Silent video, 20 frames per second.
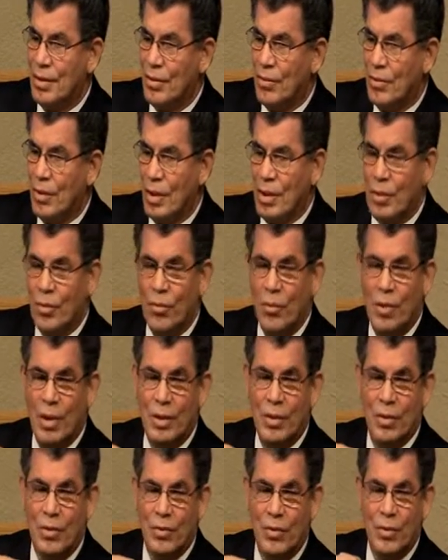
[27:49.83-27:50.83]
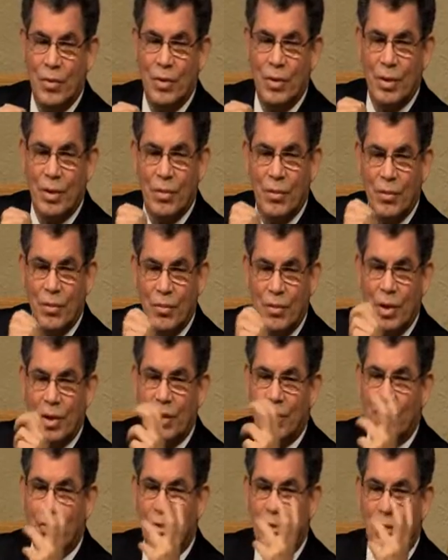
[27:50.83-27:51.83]
What a wonderful
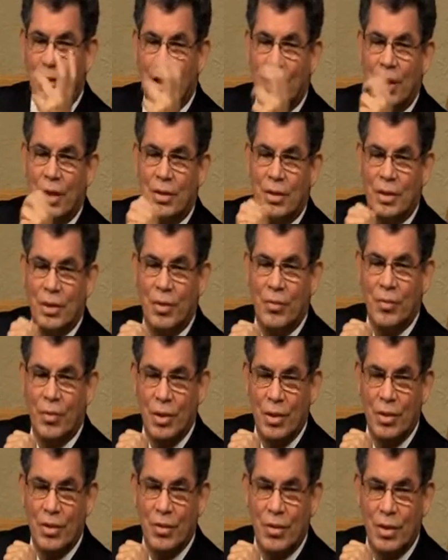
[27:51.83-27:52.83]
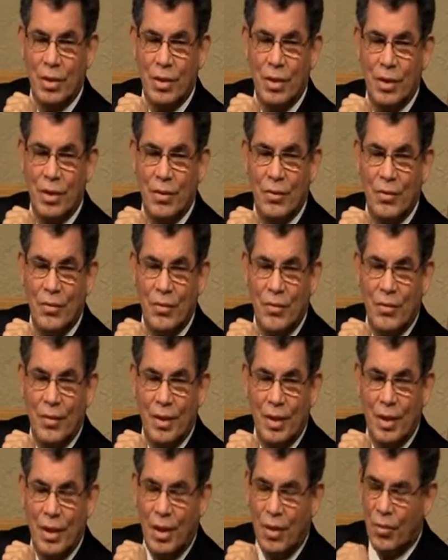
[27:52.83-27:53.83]
Wonderful concept. What do you say?
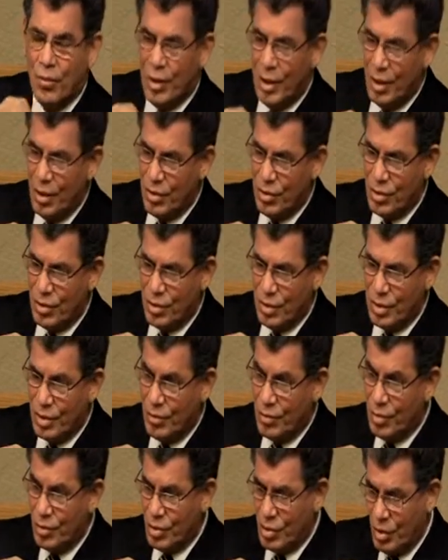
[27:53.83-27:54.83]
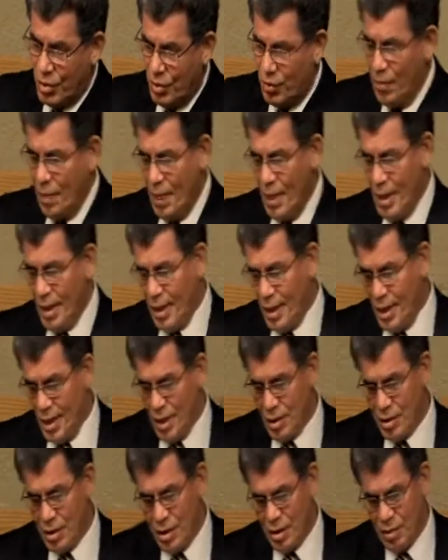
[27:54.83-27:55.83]
A relationship. So,
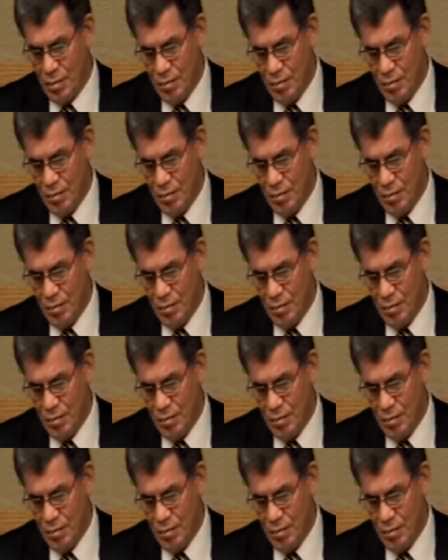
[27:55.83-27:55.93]
let this